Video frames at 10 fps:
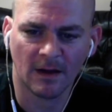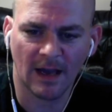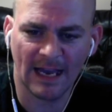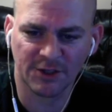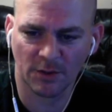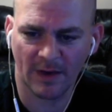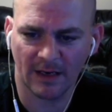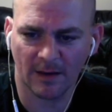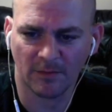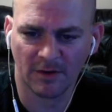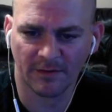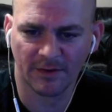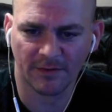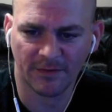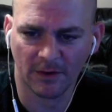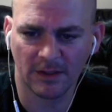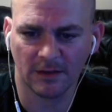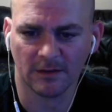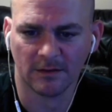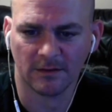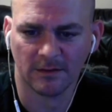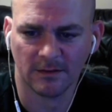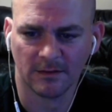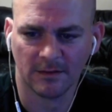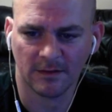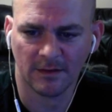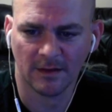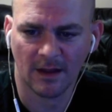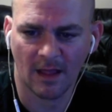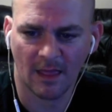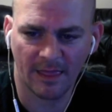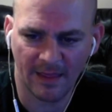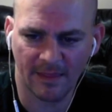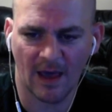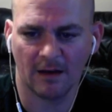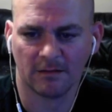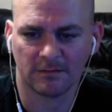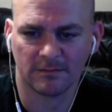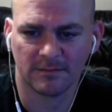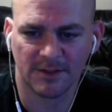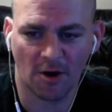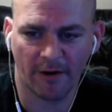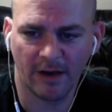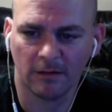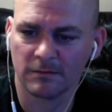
Actually, wait, I'm looking for the full heal. Then that. Sorry.